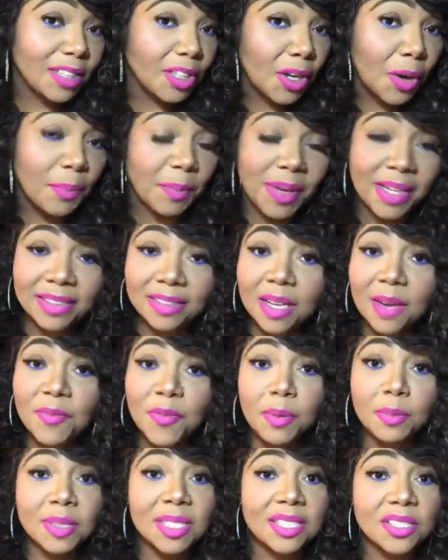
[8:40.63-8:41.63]
picked up
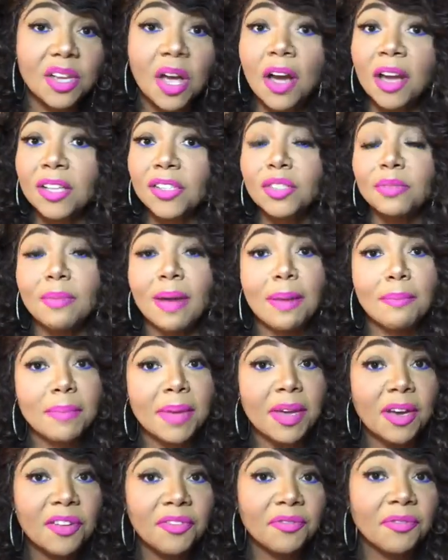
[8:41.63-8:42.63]
from just talking to my
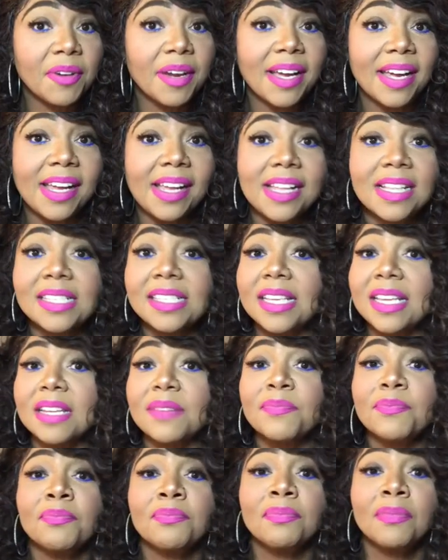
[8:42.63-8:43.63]
male friends and,
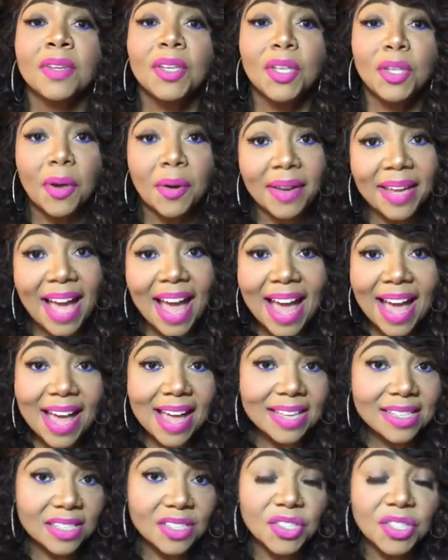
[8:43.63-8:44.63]

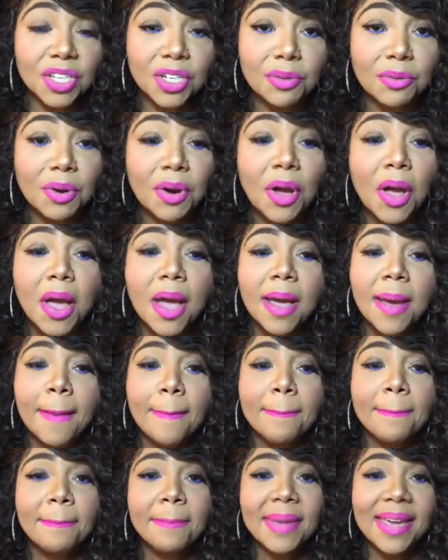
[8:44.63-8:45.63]
guys in general,
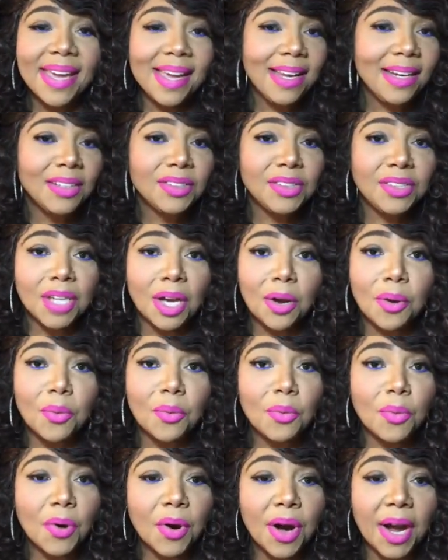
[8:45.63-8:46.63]
men don't
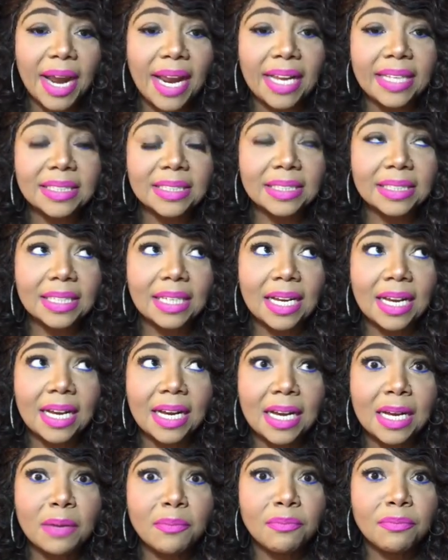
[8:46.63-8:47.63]
want
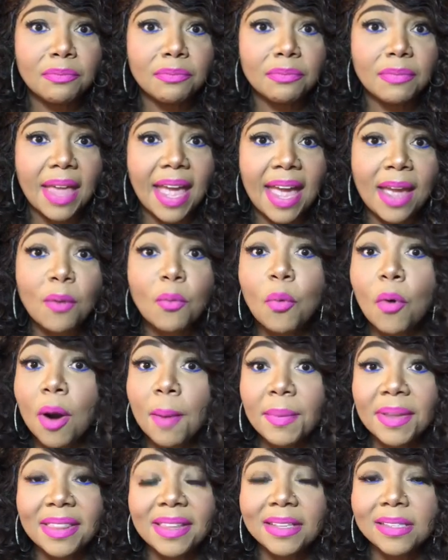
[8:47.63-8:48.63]
a
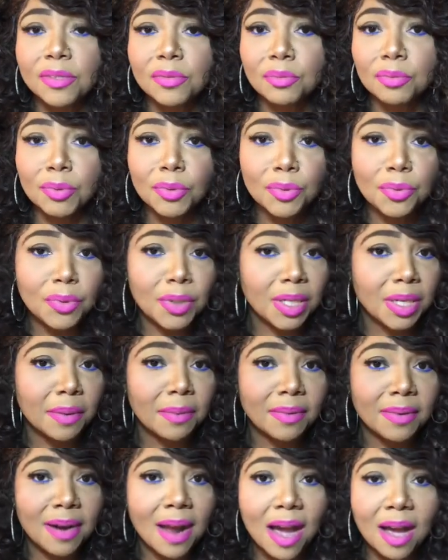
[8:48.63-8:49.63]
woman that's rude and
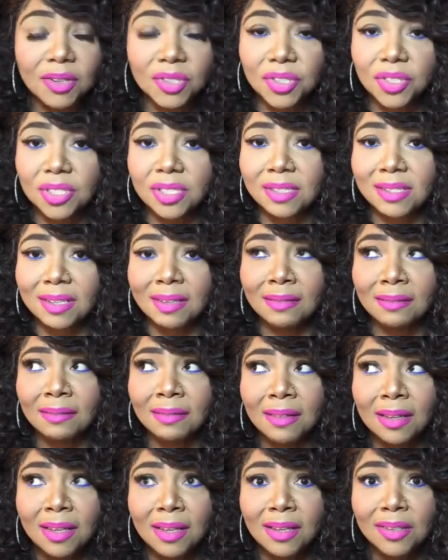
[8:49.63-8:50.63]
obnoxious and
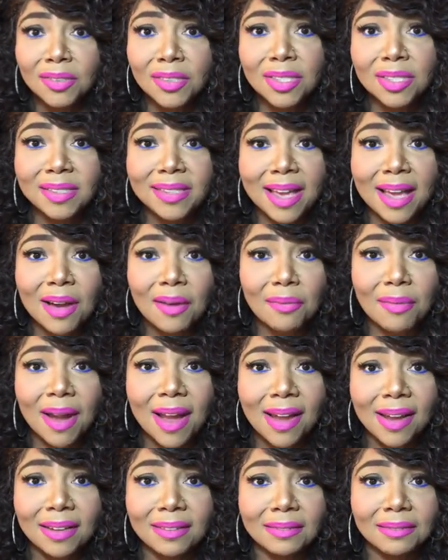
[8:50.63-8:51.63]
just
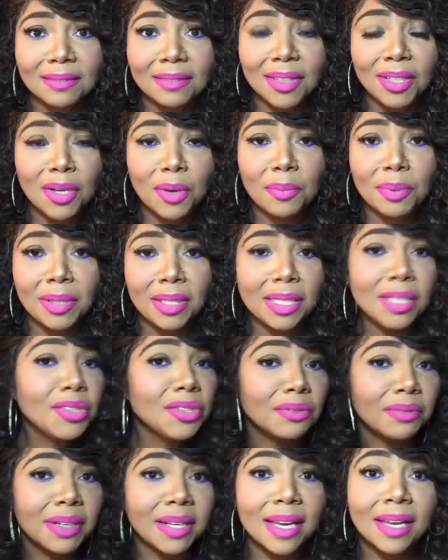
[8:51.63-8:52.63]
downright,
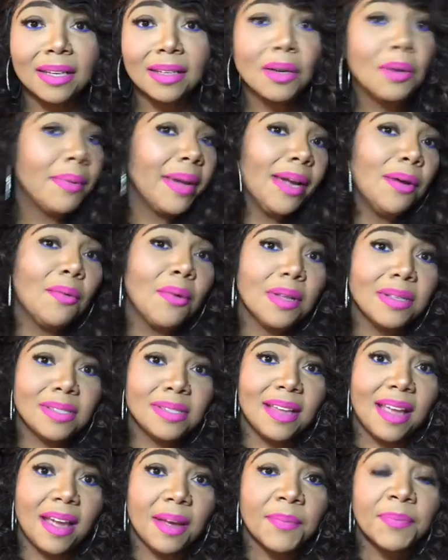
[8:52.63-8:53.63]
belligerent. Like, no man wants
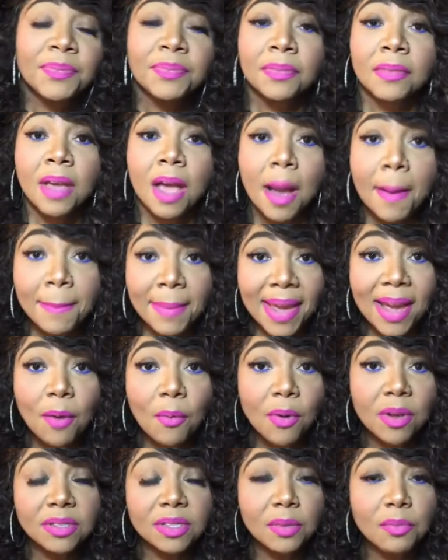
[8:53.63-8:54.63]
that. A
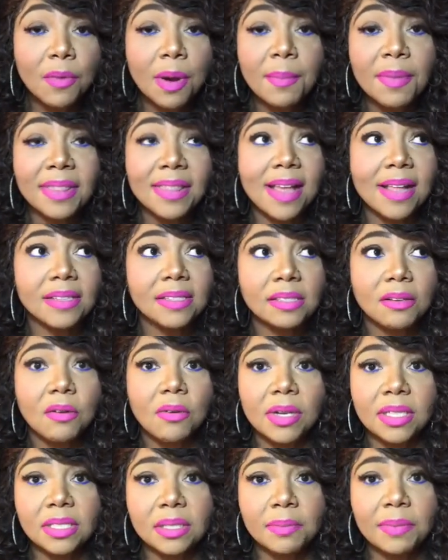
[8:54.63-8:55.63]
man wants a woman that's
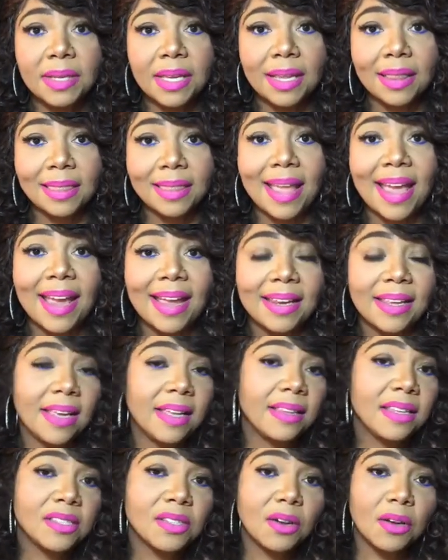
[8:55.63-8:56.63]
going to be a lady
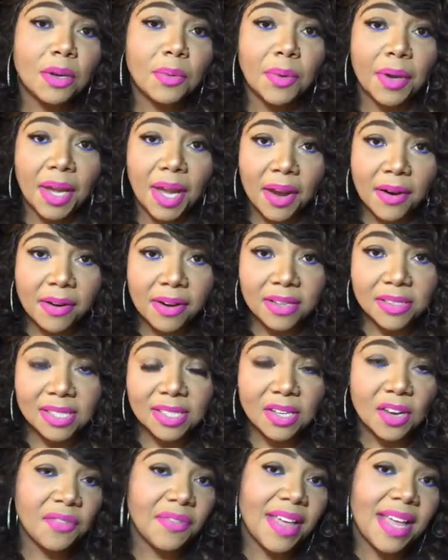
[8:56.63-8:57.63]
and that's going to carry
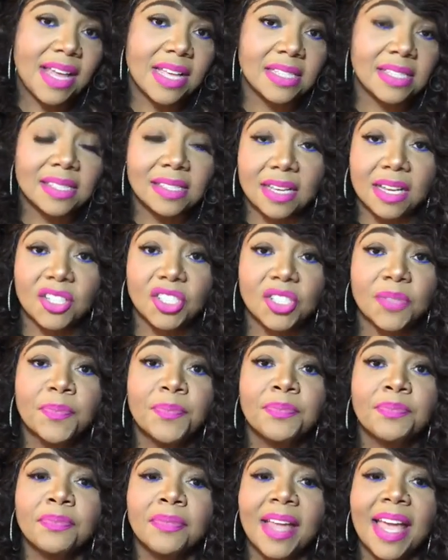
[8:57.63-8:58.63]
herself as such
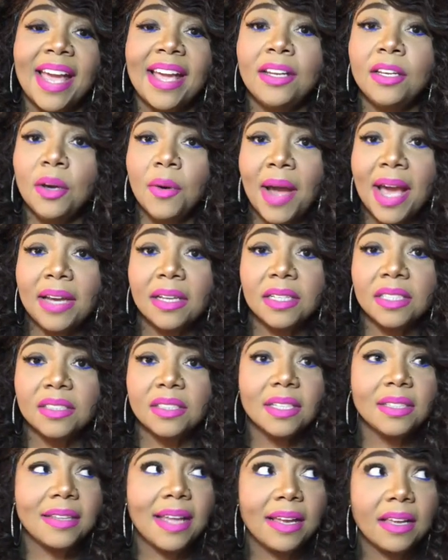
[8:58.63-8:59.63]
and know how to
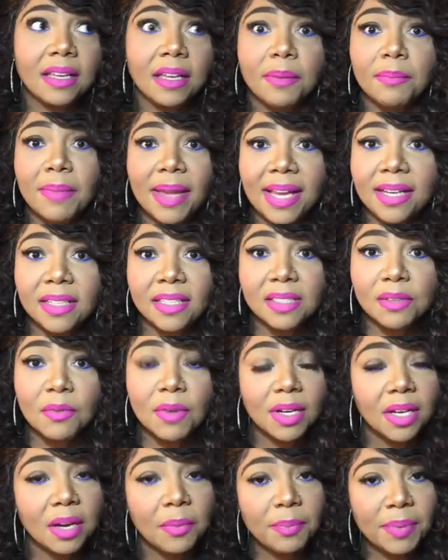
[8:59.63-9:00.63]
conduct. Like, a man doesn't
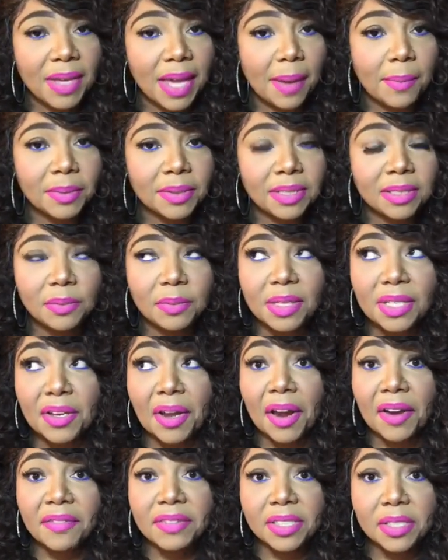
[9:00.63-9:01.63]
want to be able to be
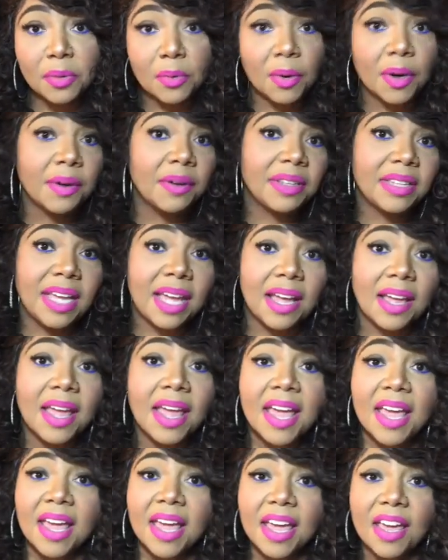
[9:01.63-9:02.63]
nervous or worried that
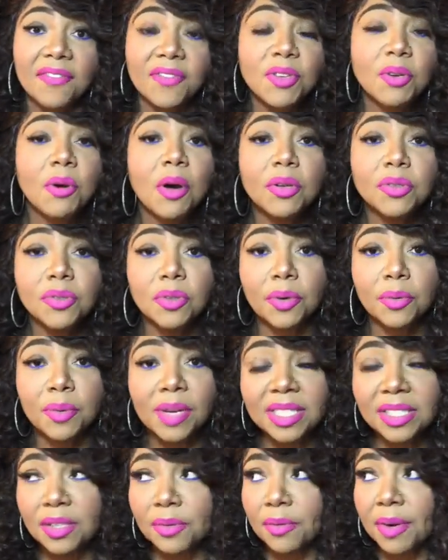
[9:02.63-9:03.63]
if you go to a
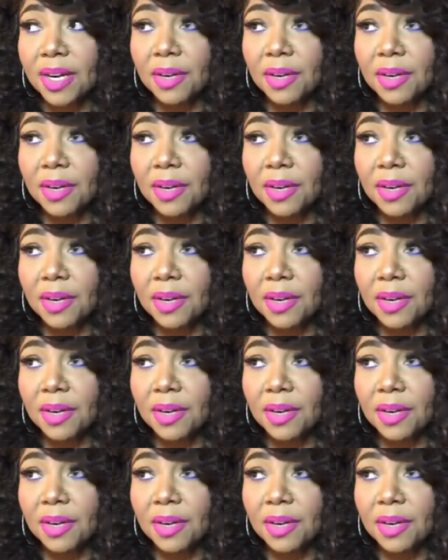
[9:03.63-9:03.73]
restaurant or